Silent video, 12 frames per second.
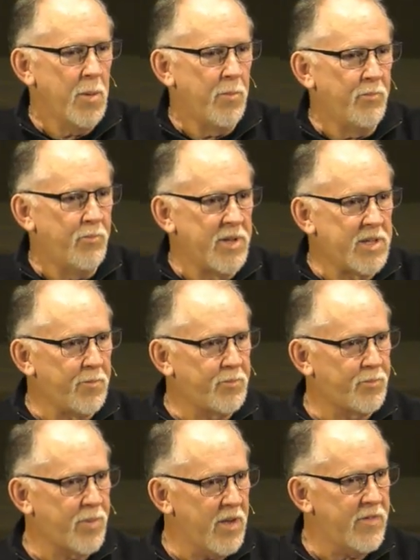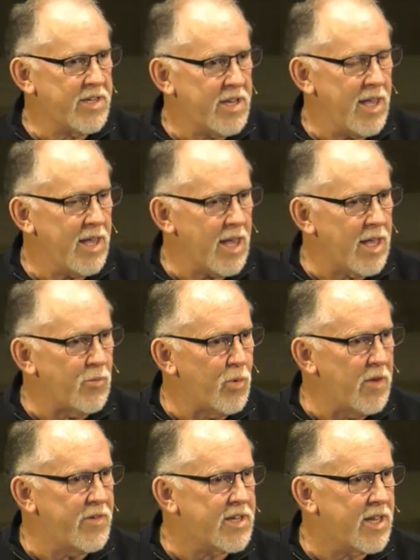But the pivoting and
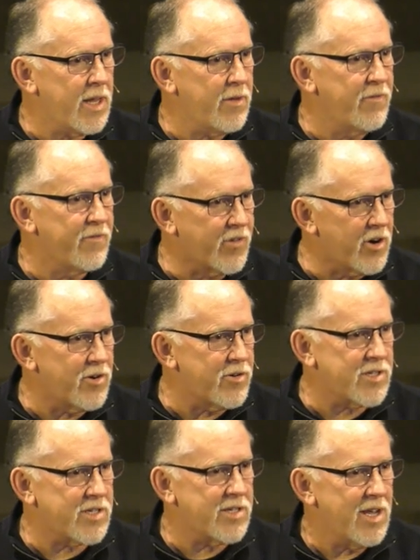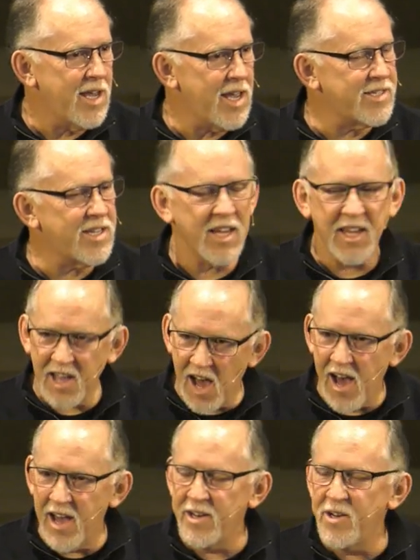riveting verse is that
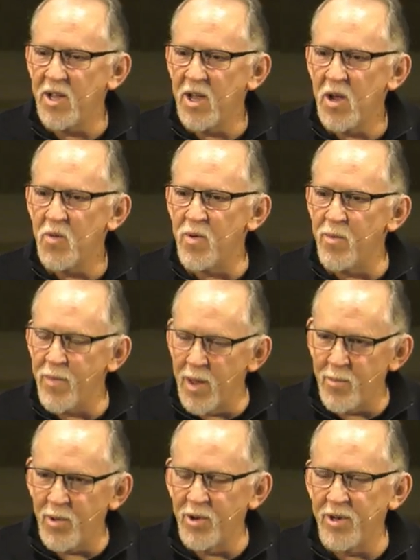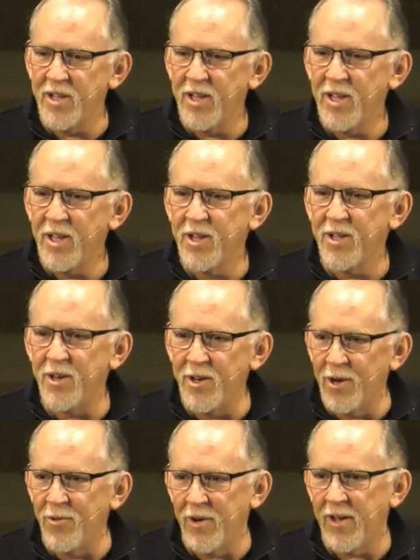God remembered
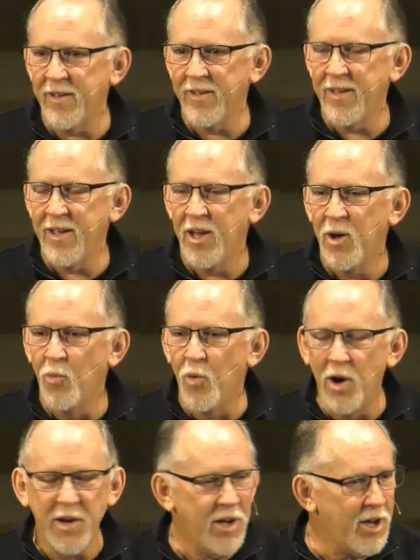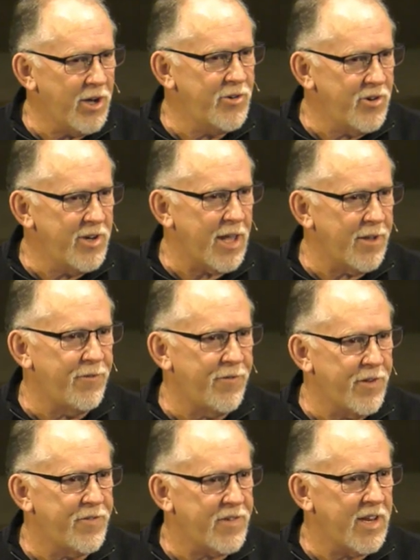Noah
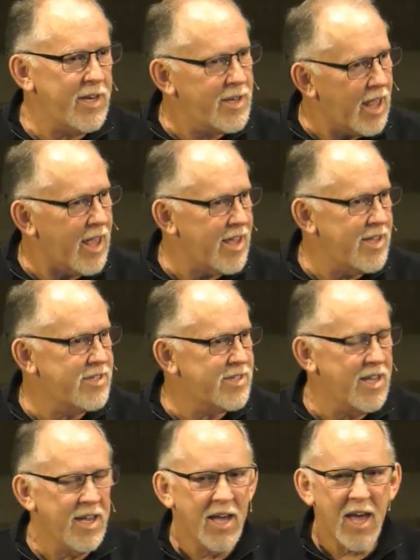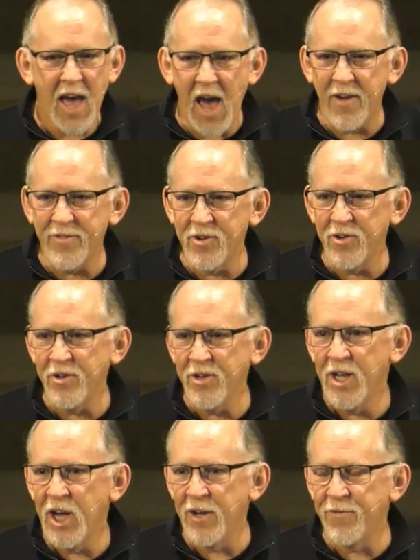150 days after
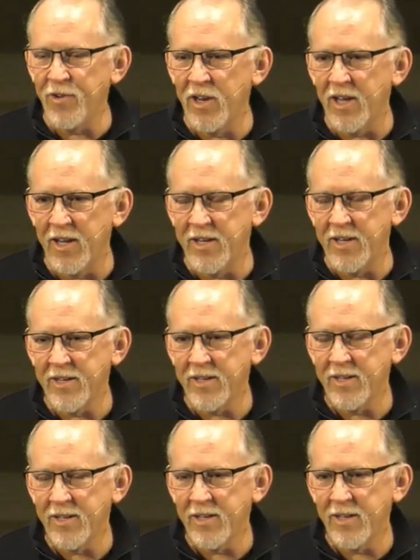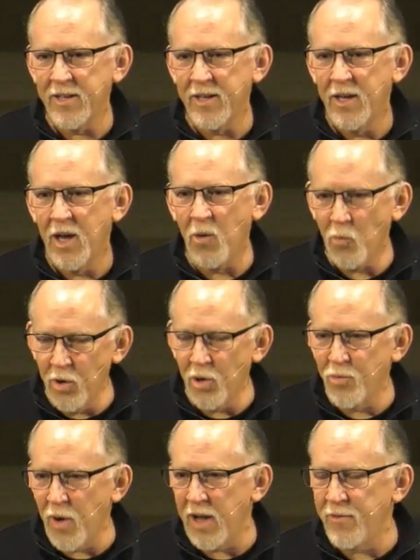a flood, a
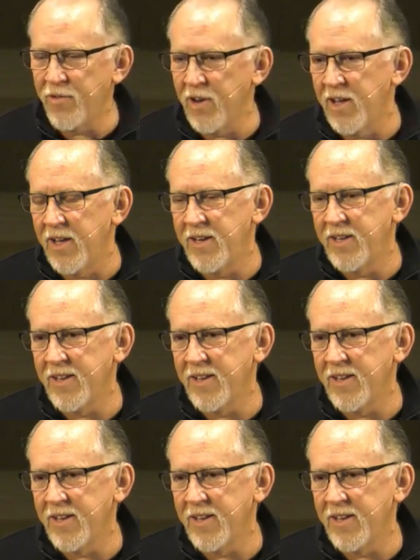worldwide flood